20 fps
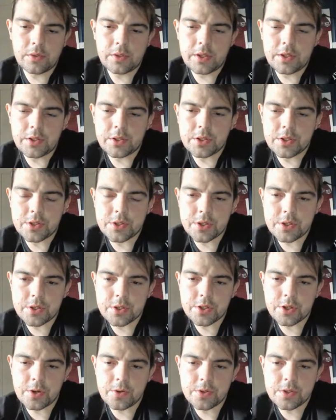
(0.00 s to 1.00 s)
it just
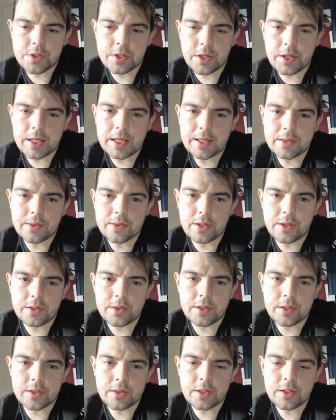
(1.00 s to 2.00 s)
shows the
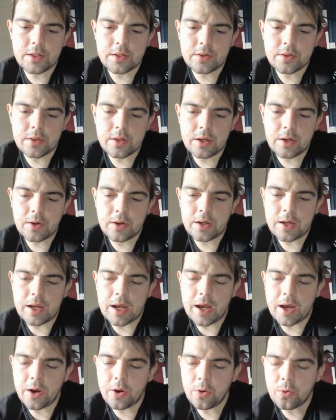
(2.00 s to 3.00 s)

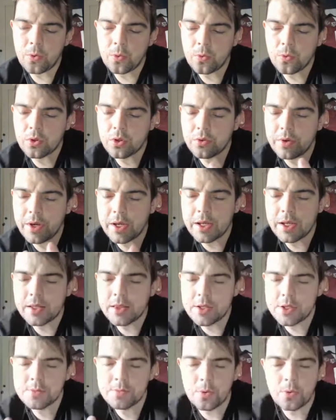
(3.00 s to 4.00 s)
how great
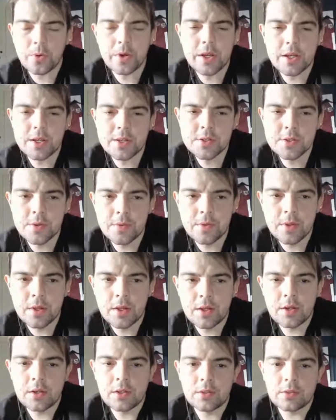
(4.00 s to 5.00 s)
this sport is
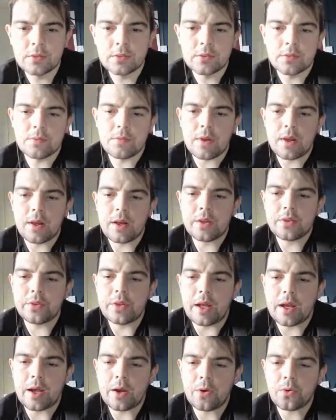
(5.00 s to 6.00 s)

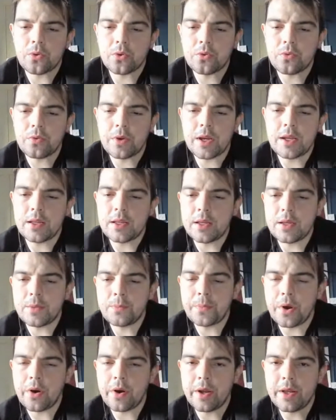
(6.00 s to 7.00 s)
and how great
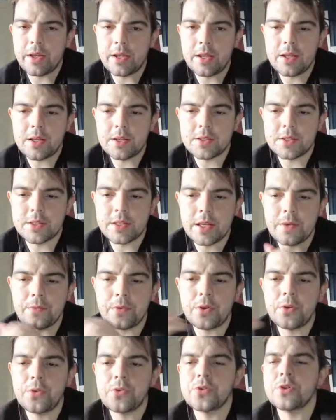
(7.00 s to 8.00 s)
it pioneers the
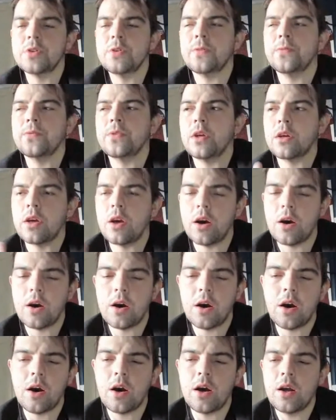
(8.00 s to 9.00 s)
evolution of the
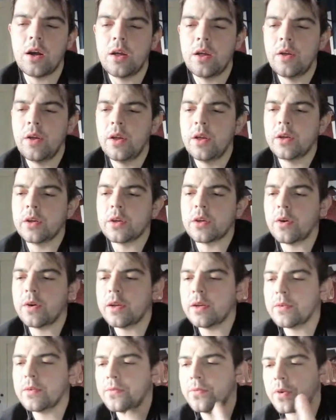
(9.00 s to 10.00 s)
car,
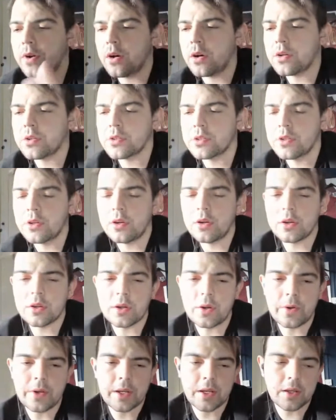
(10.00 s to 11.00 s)
going faster,
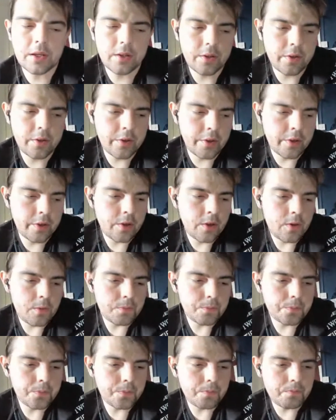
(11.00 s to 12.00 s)
going
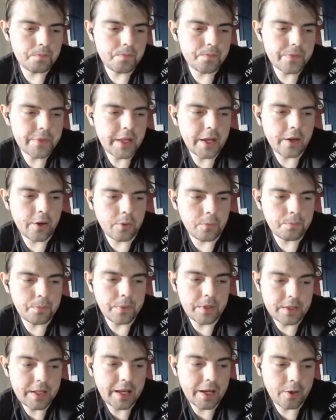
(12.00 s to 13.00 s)
now
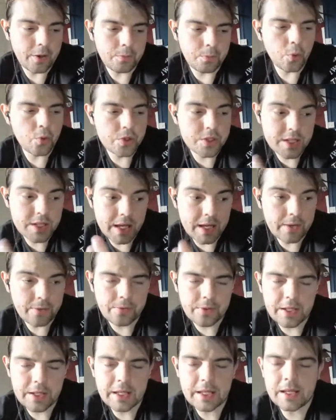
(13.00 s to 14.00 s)
more
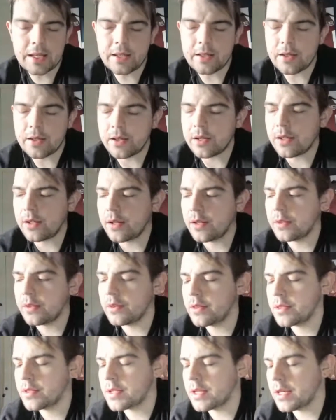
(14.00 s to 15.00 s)
safely,
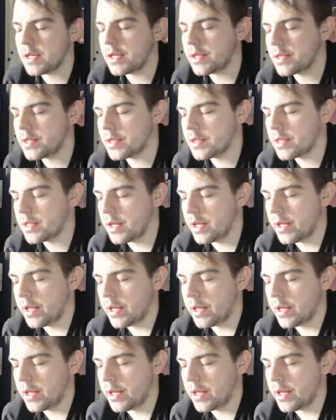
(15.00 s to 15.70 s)
and it's